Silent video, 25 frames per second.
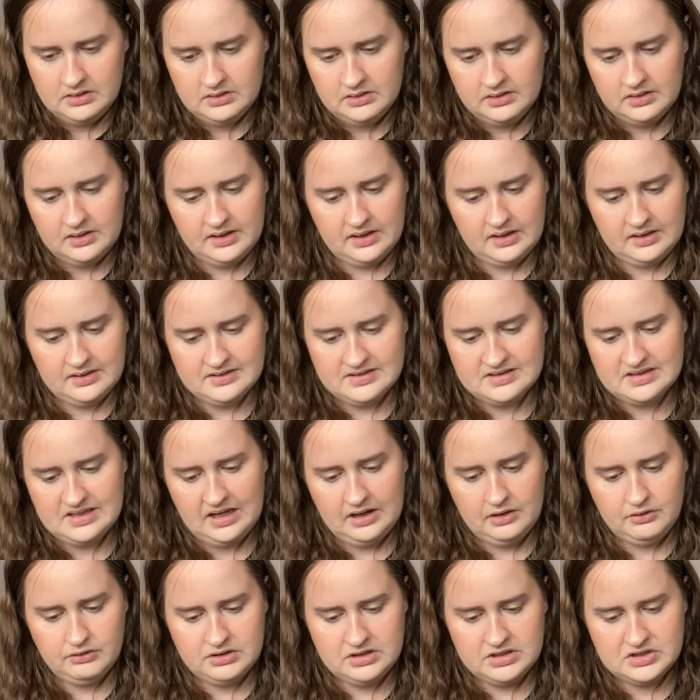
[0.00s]
Like the
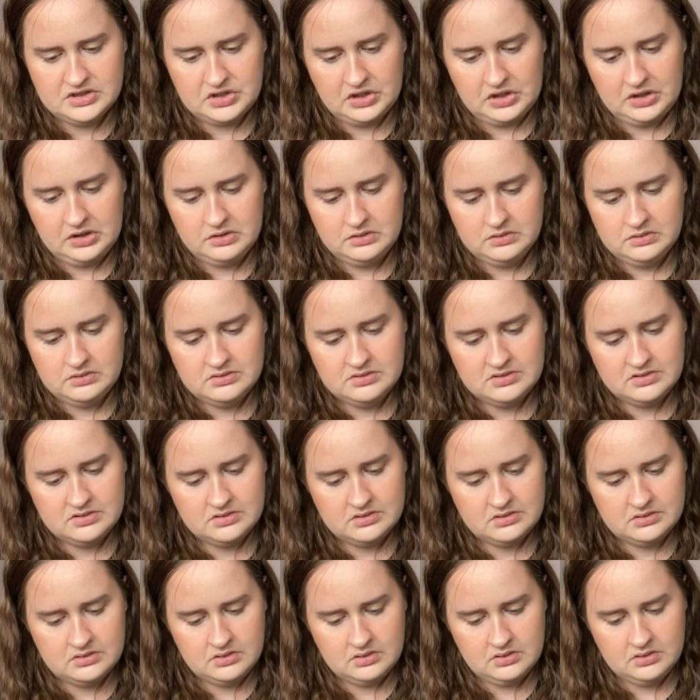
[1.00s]
Sacred
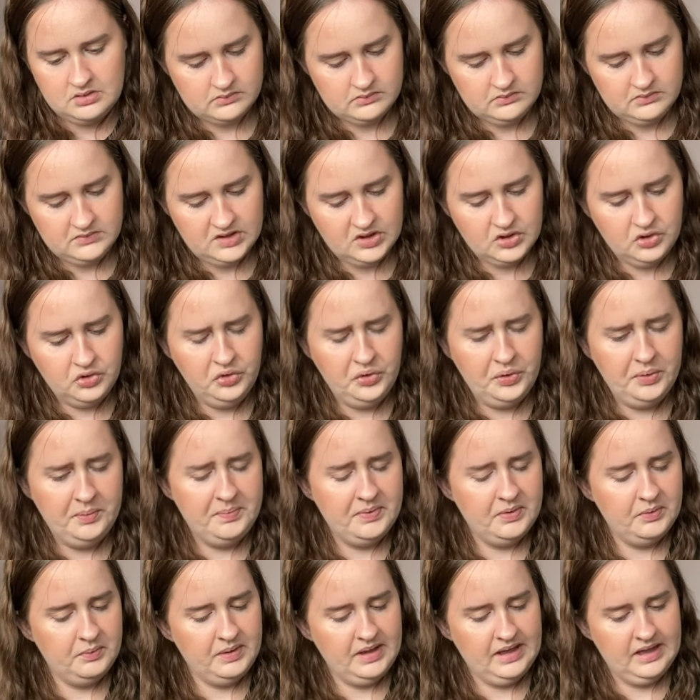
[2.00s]
Stones. Oh,
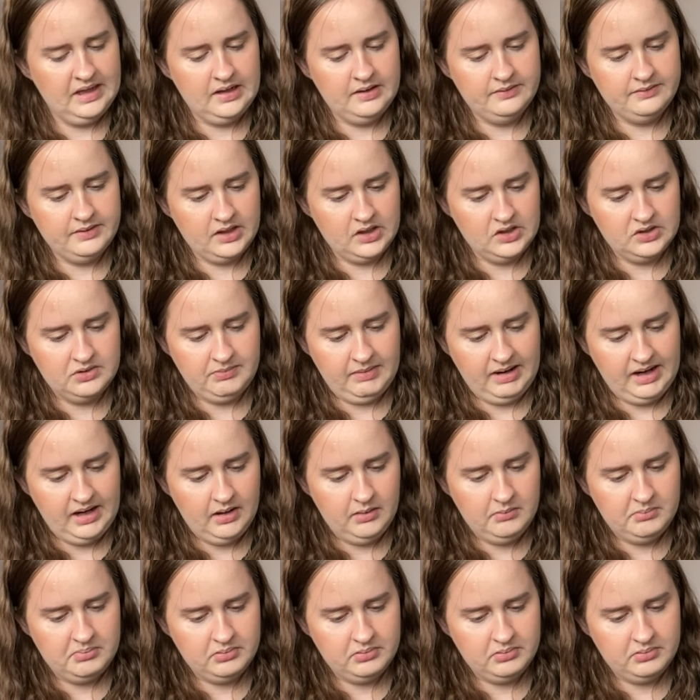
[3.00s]
but we love a good map.